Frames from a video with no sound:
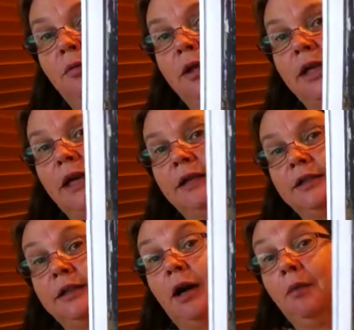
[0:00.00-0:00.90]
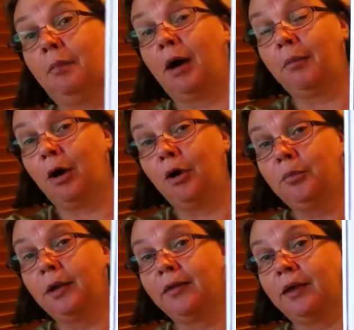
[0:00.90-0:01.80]
all the counting. I'm
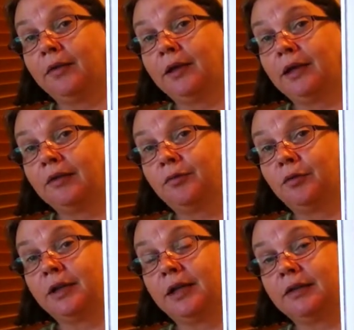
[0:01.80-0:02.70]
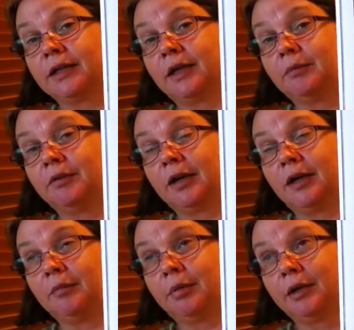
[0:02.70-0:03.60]
hoping that the next 4 days it comes
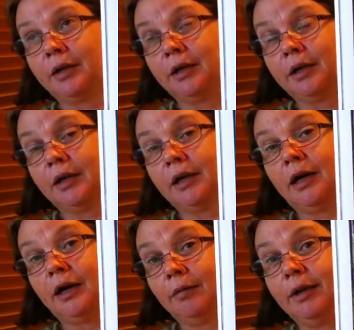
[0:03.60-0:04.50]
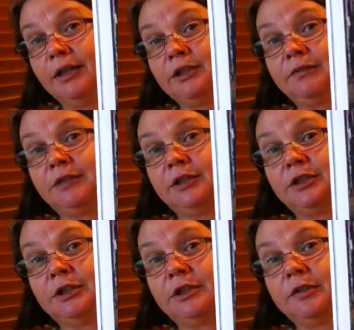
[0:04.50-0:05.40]
up, I will actually
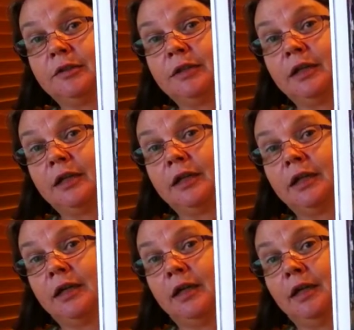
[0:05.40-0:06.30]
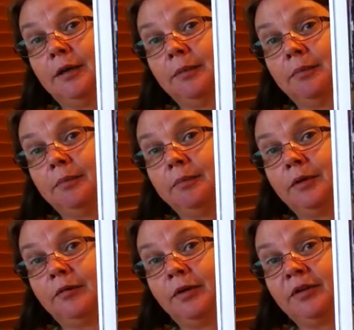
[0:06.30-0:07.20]
finish this. So
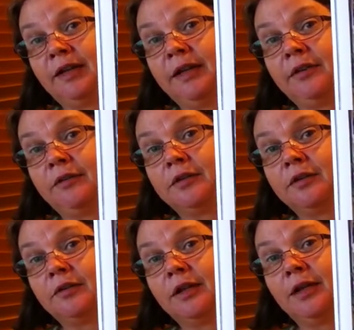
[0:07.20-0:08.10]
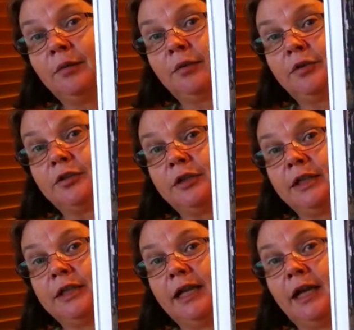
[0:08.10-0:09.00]
I've got Santa in the sleigh with a
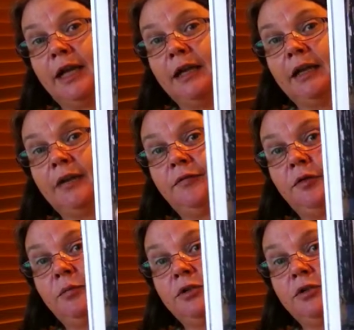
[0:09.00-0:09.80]
tree and a few more